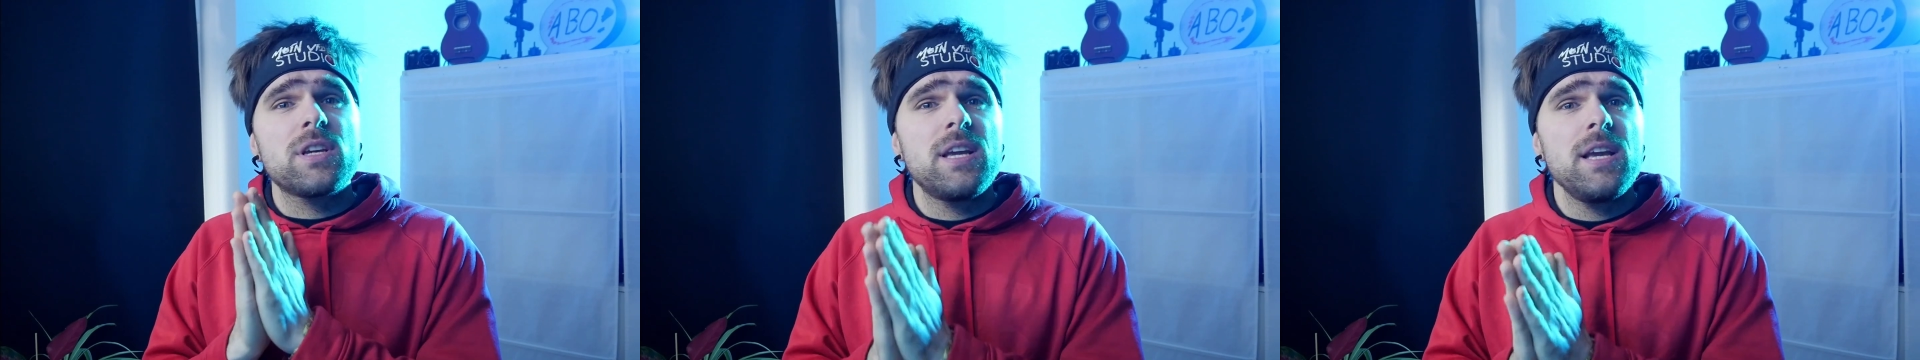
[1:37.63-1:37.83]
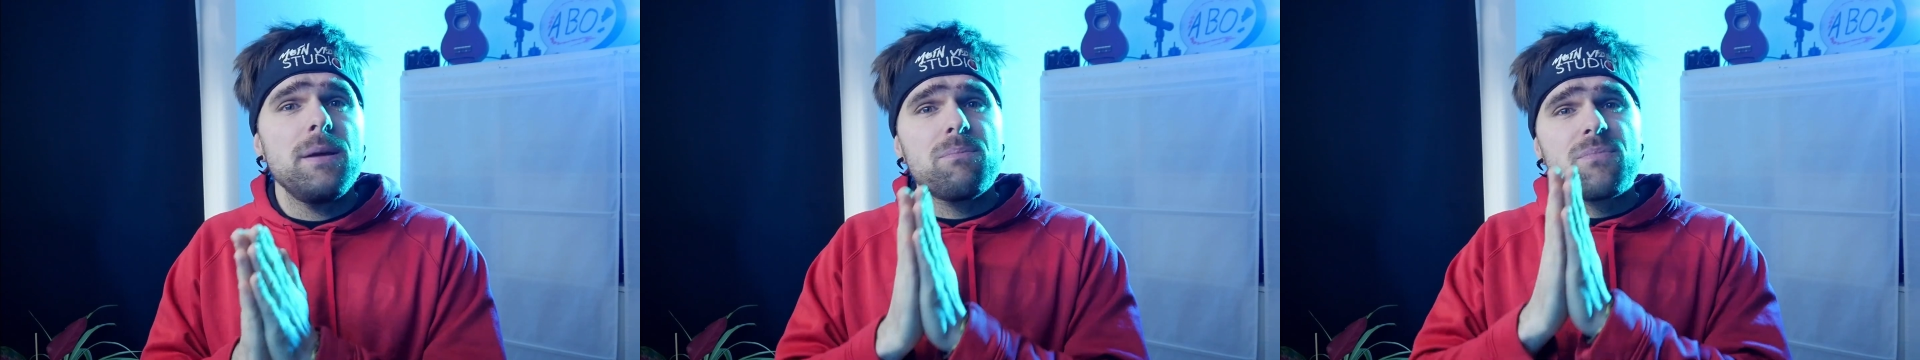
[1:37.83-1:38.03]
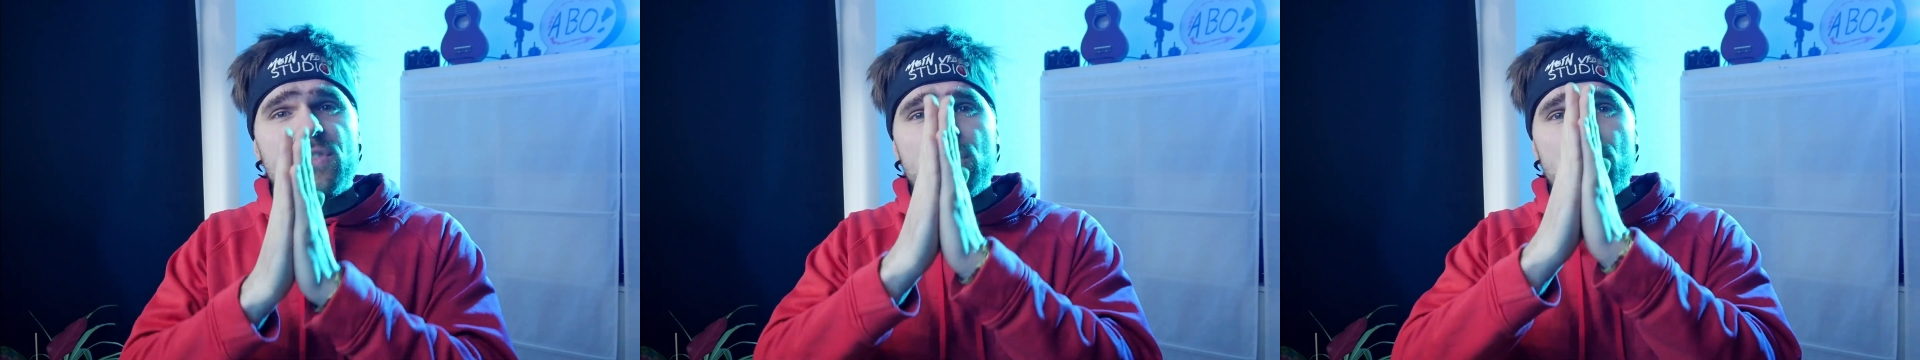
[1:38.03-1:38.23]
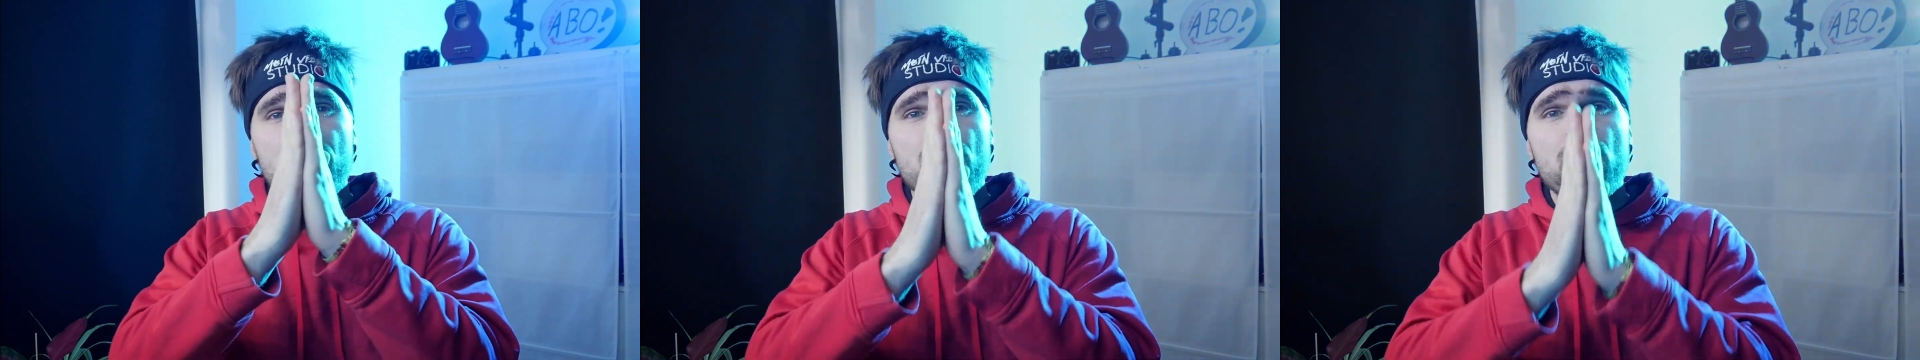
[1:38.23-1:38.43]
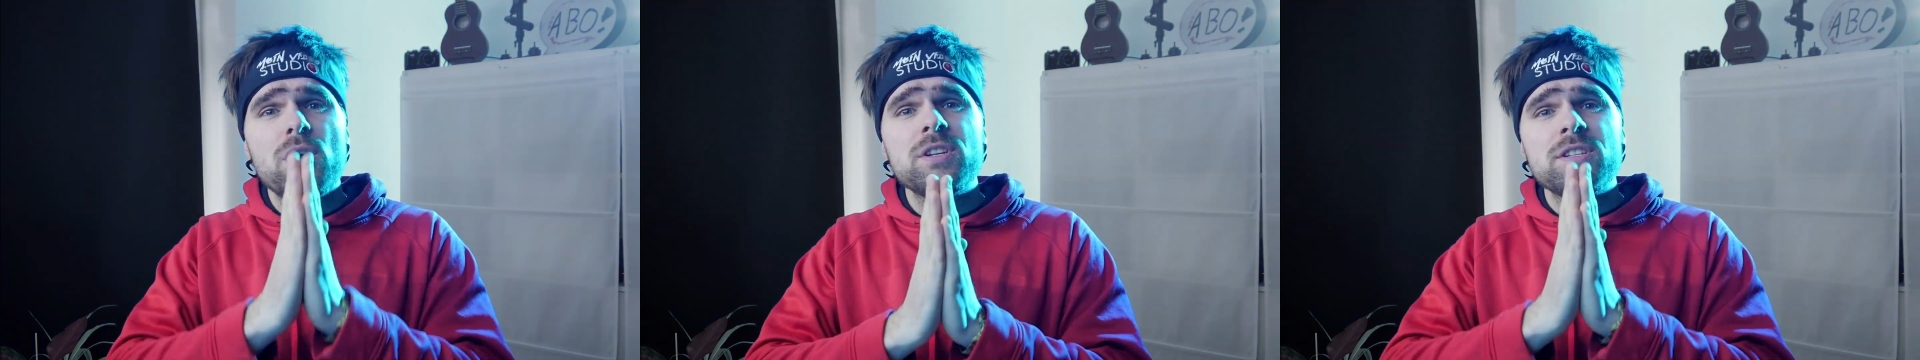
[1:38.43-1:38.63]
keep the
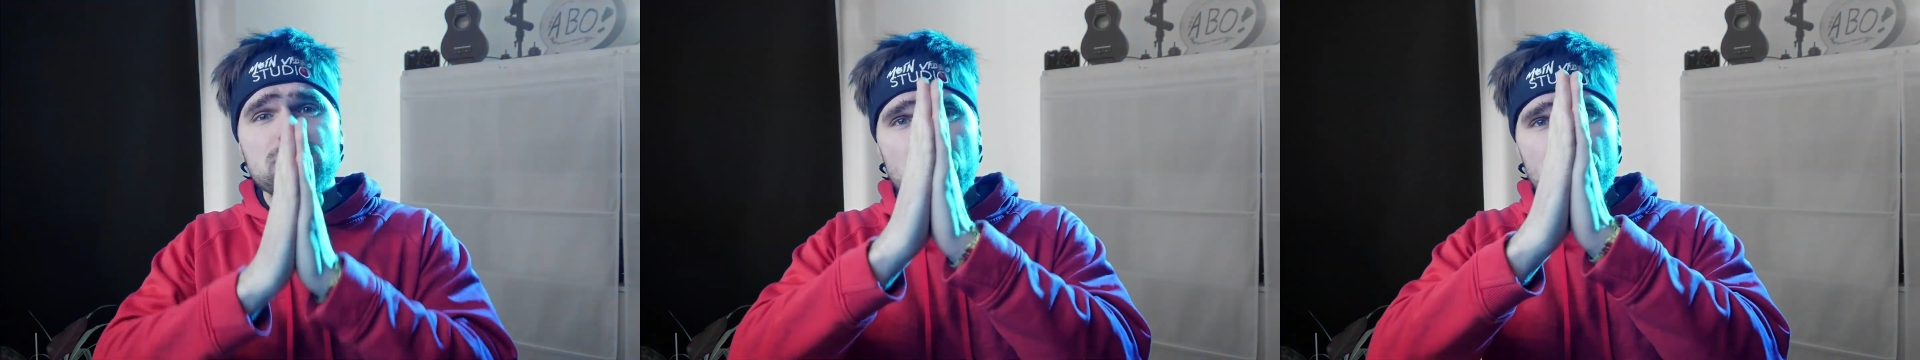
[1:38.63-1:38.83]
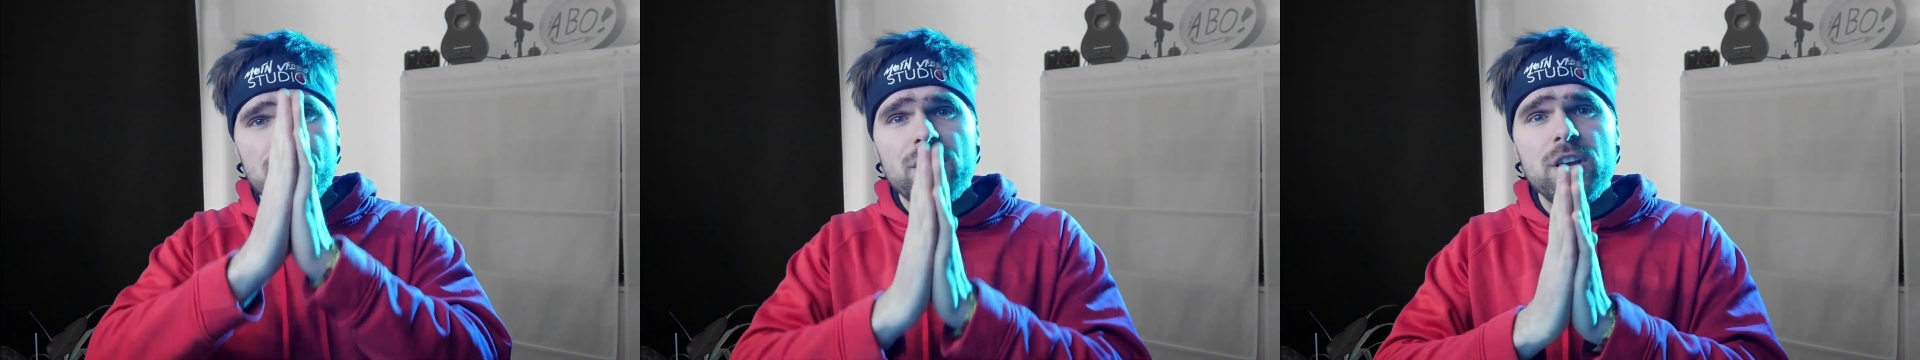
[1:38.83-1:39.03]
person of